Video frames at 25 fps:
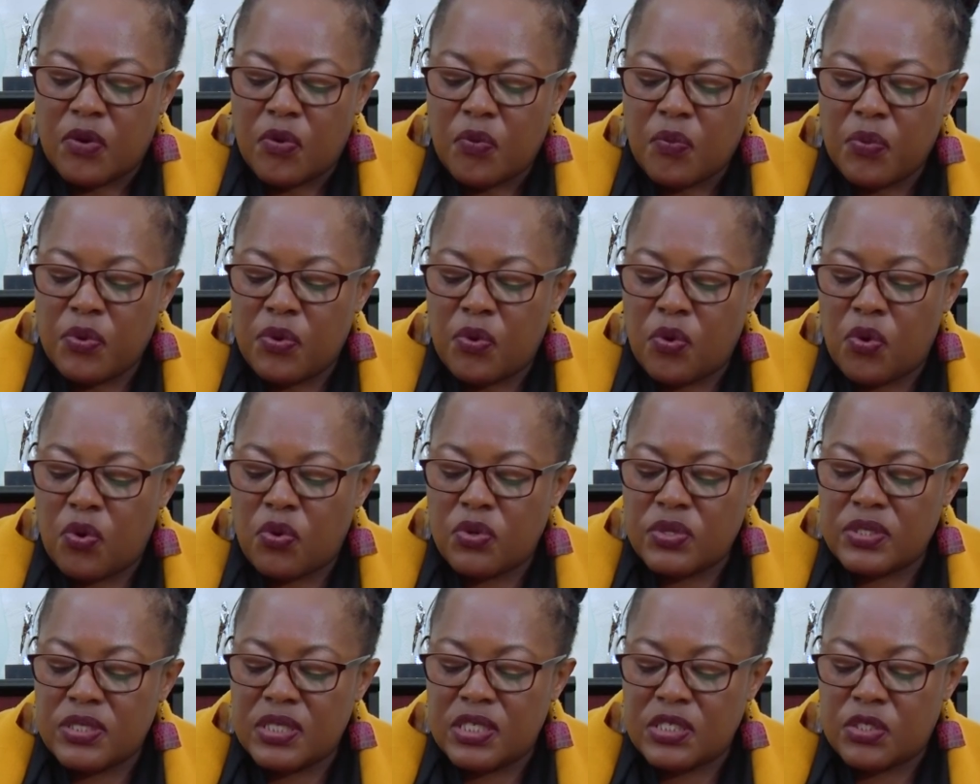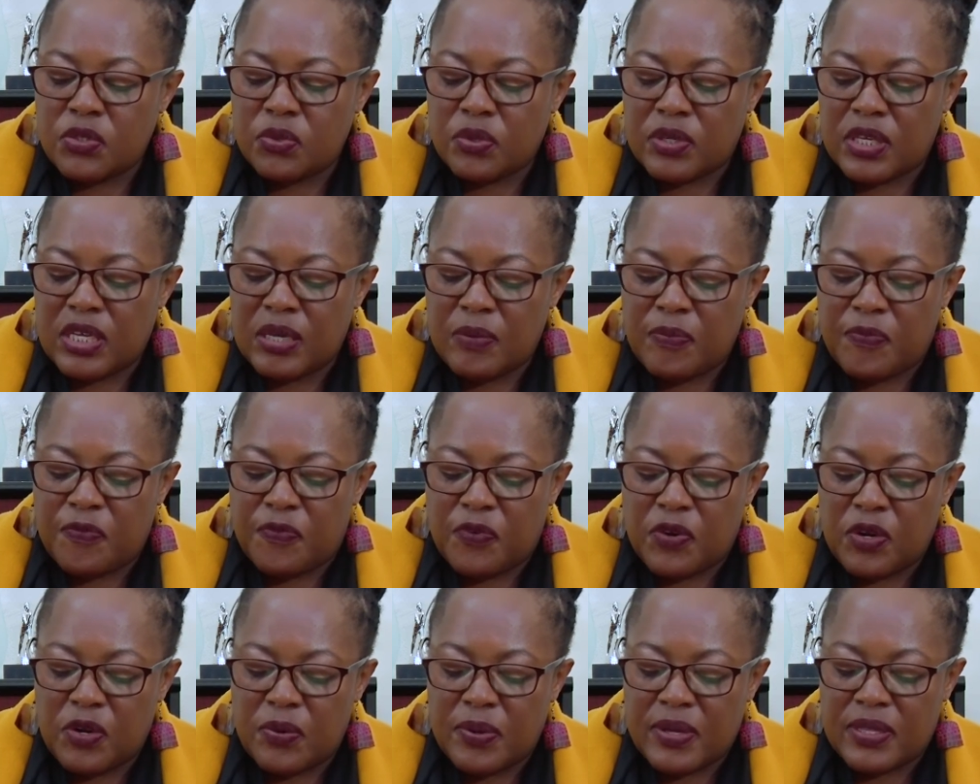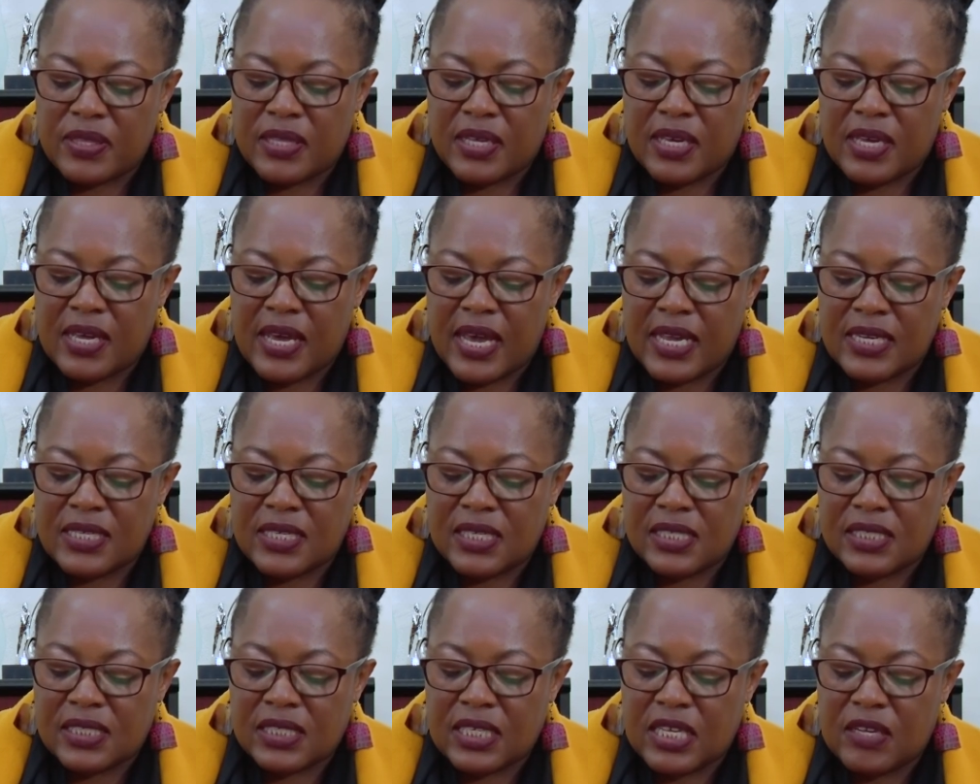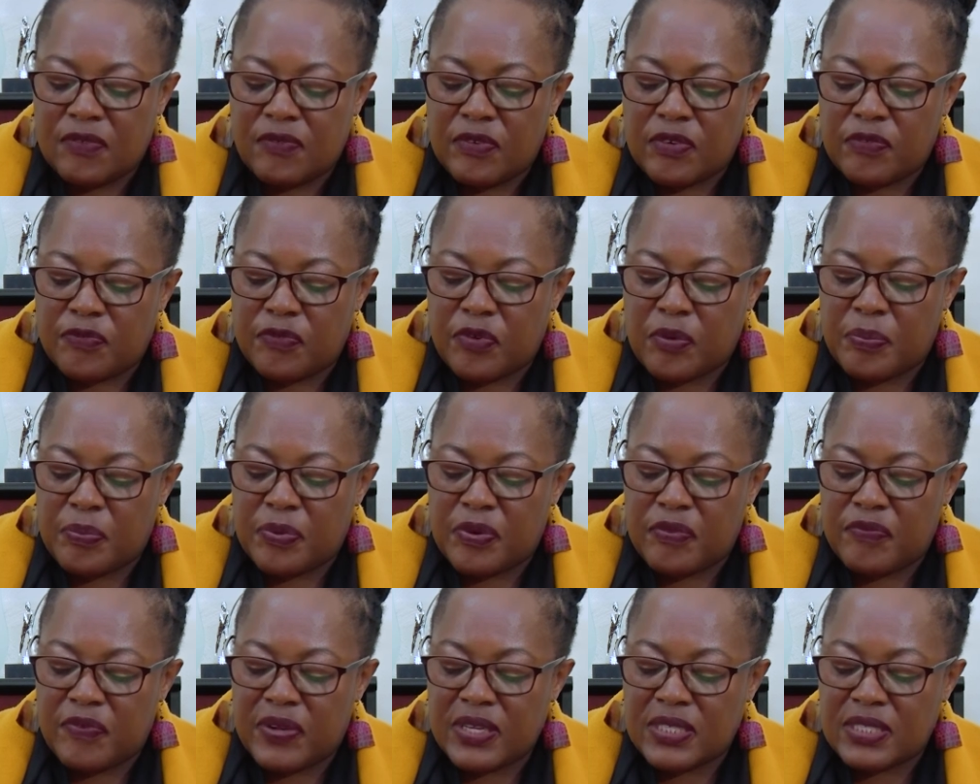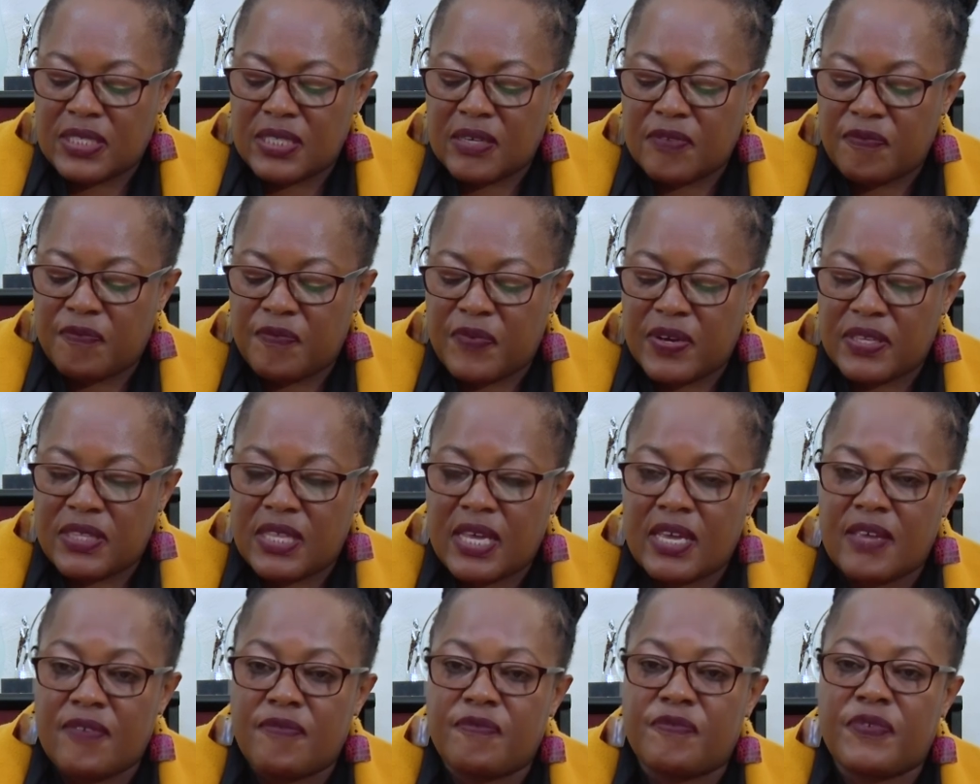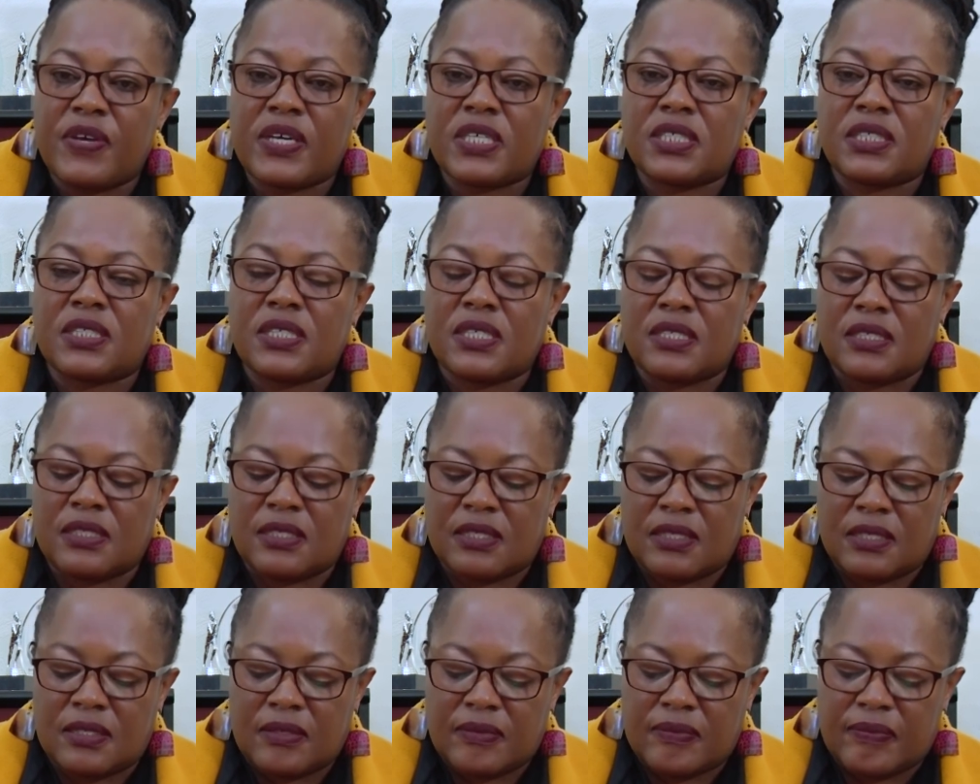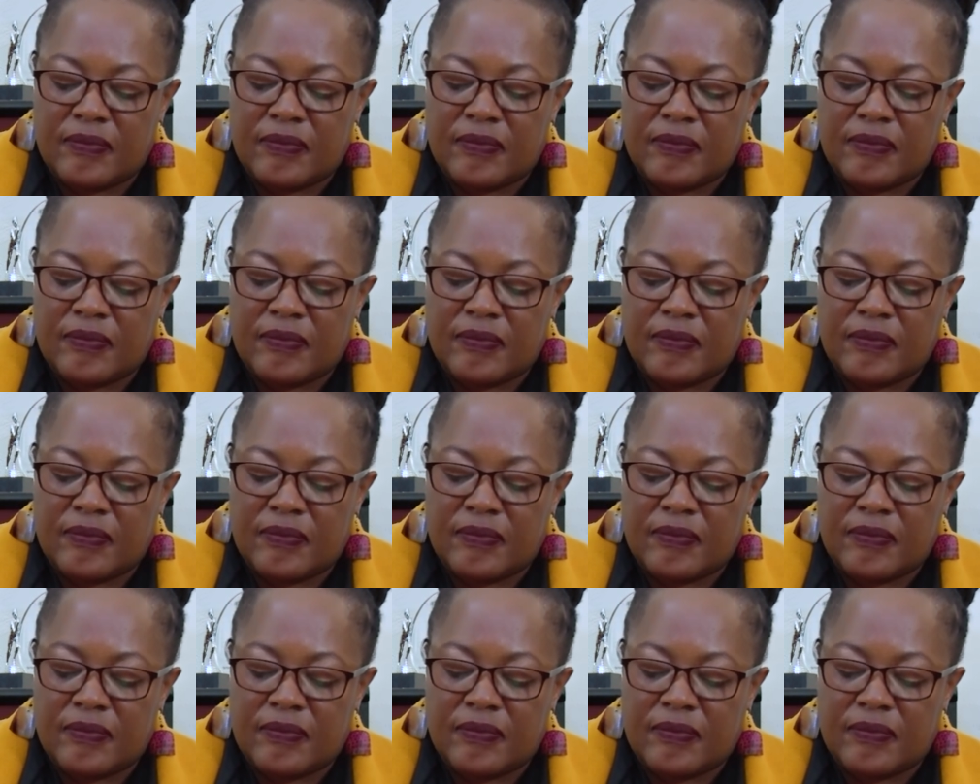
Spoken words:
We all need to keep following the guidance given for preventing further infections.